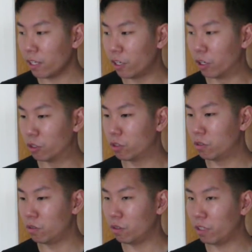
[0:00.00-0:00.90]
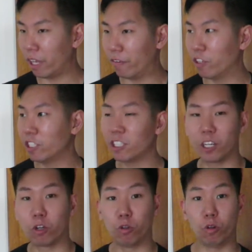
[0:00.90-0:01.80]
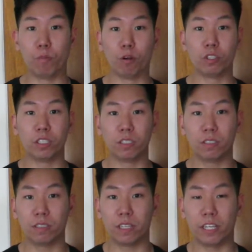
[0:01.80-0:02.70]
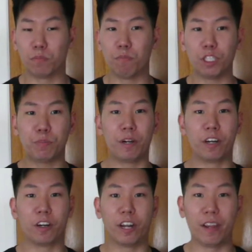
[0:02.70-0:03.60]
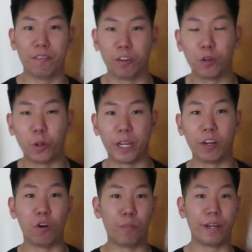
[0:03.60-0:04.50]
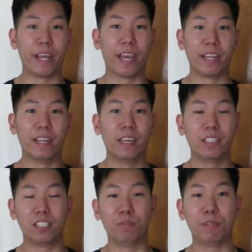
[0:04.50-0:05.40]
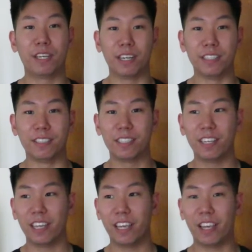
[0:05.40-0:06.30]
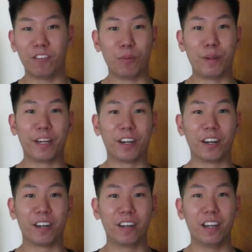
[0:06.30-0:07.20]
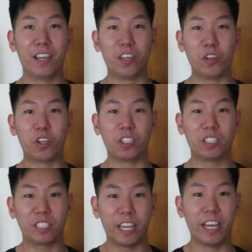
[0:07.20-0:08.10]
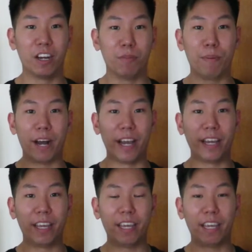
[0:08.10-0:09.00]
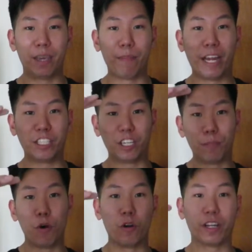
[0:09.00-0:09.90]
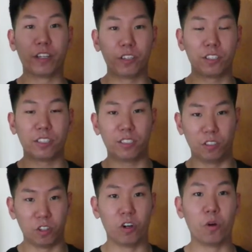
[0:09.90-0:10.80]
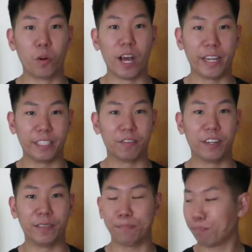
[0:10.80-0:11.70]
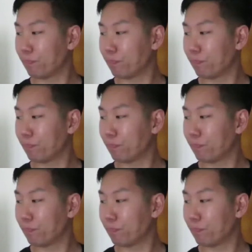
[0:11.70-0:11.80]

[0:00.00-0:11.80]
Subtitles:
you know, if you're just gonna go through the motions, it's much better if you're doing it open hand. Just because if you're bigger, you could scale by imagining an opponent your own height, right?